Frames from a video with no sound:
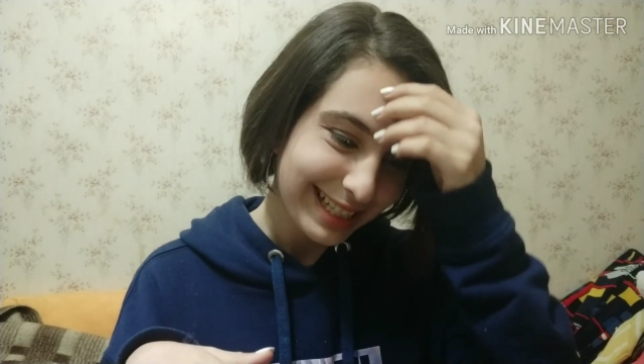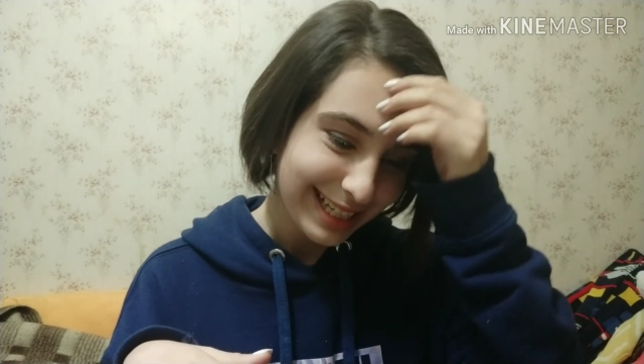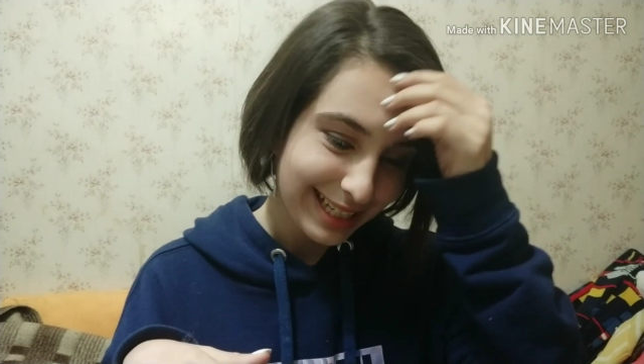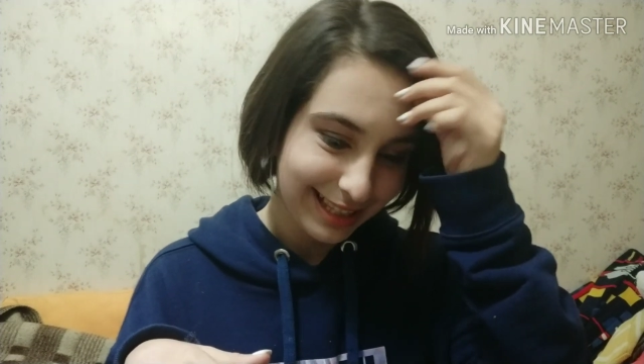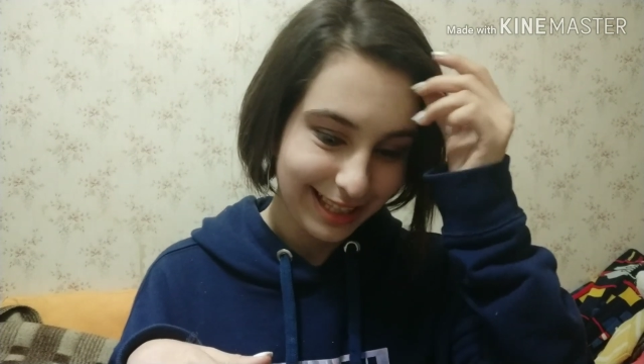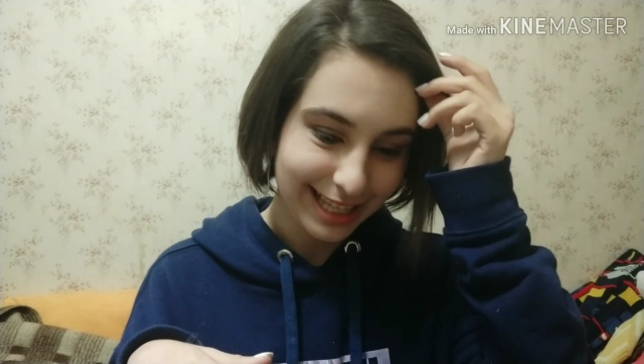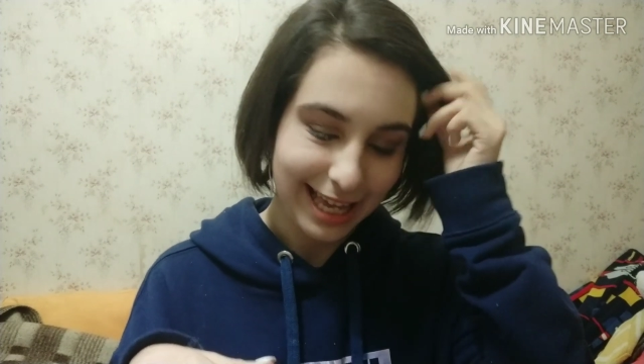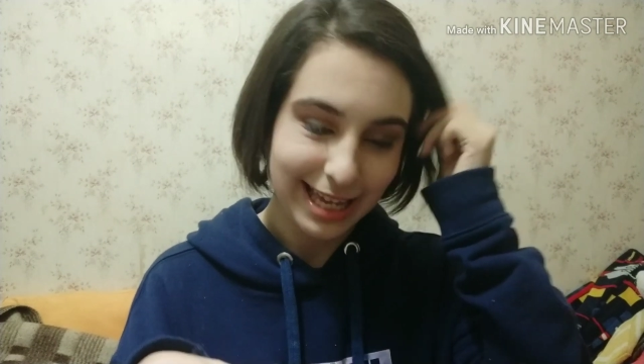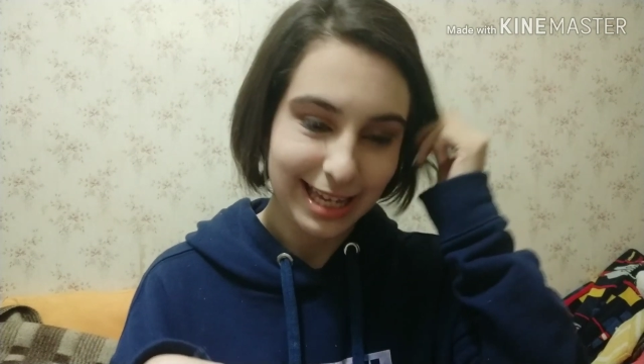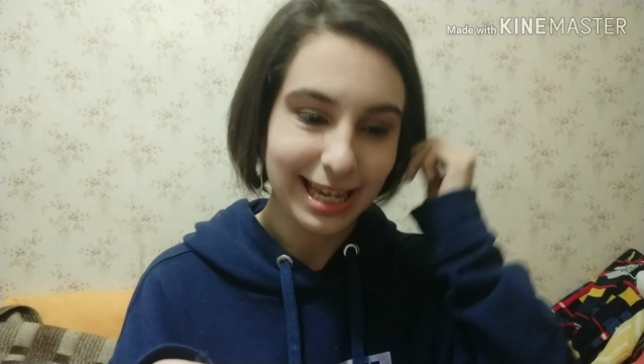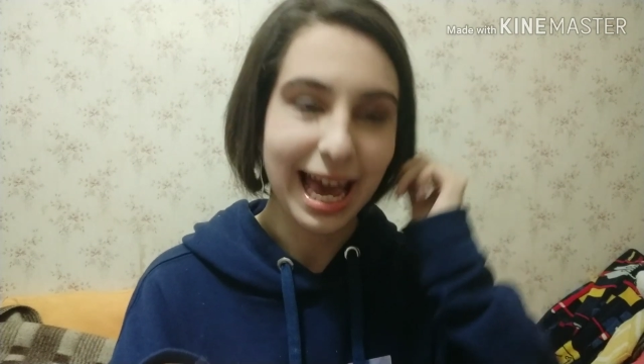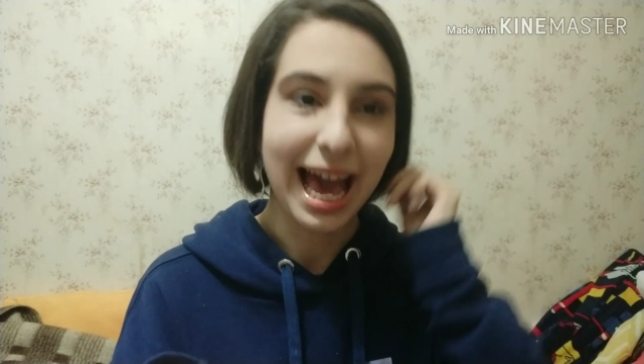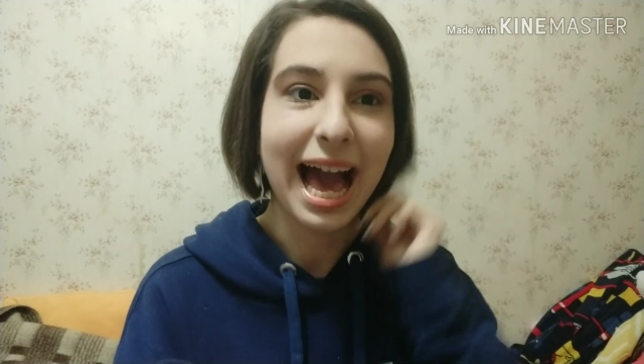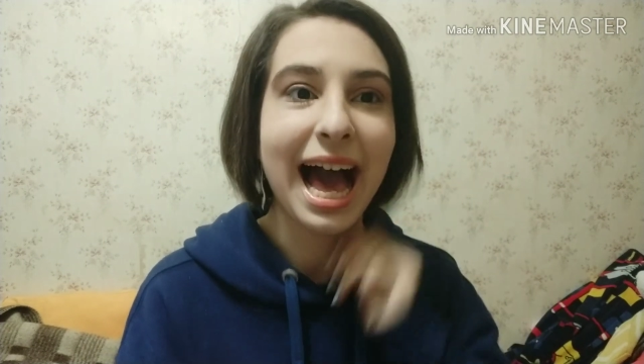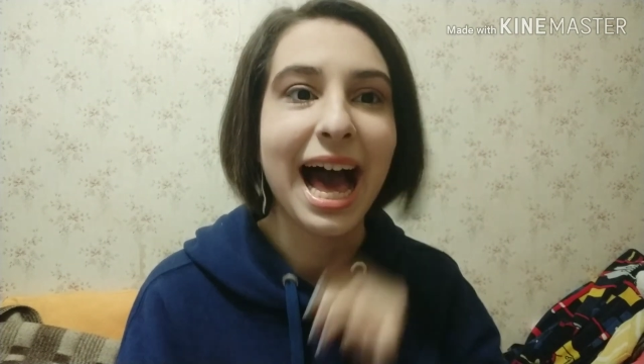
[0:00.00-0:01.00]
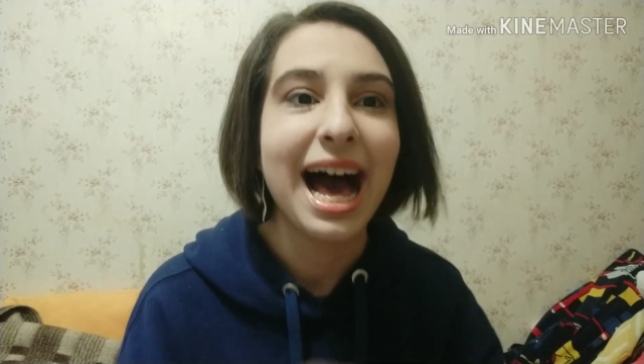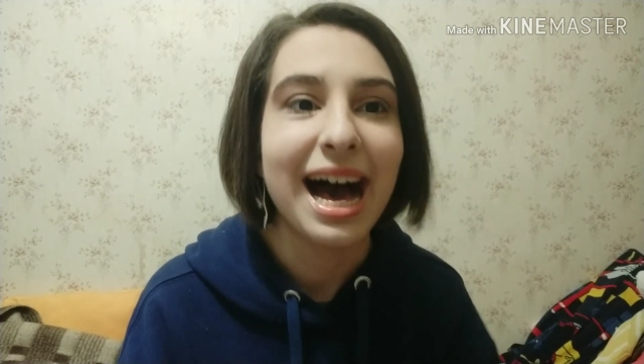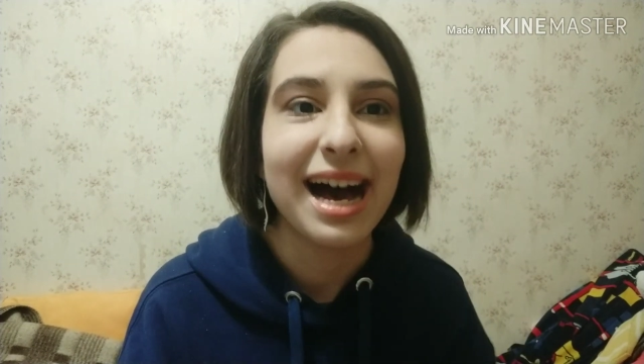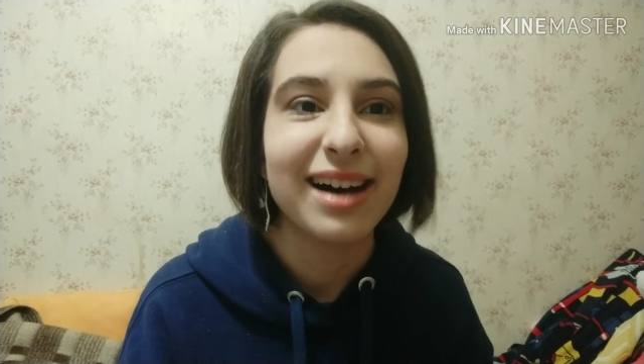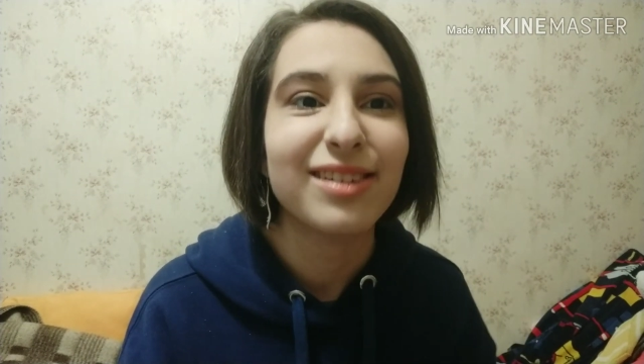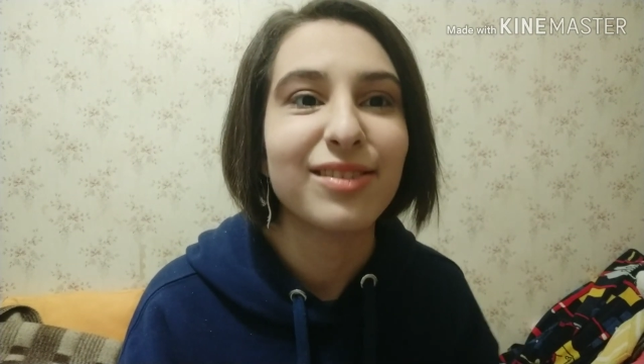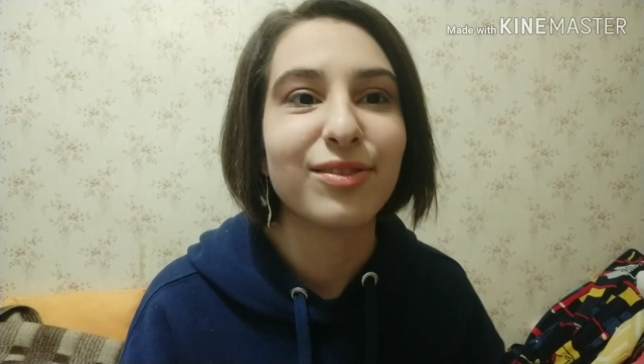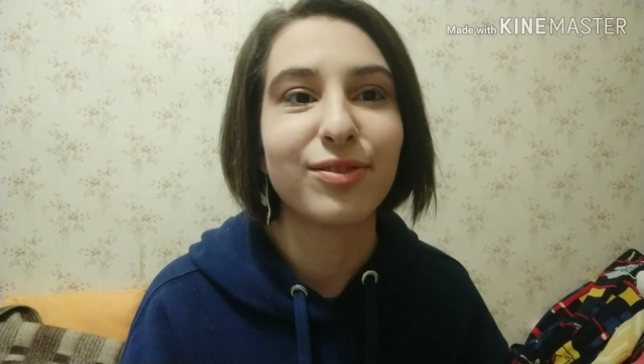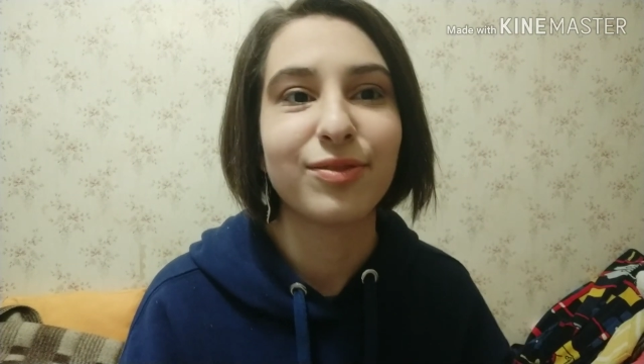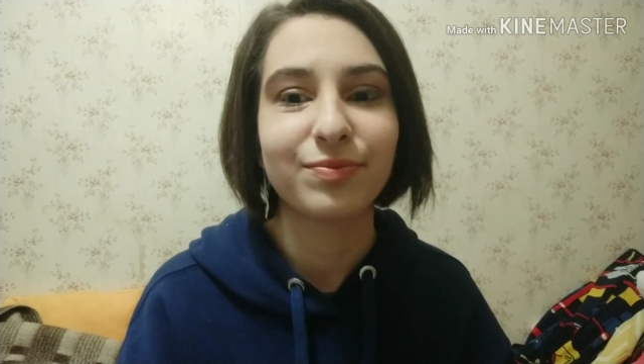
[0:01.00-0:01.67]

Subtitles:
They have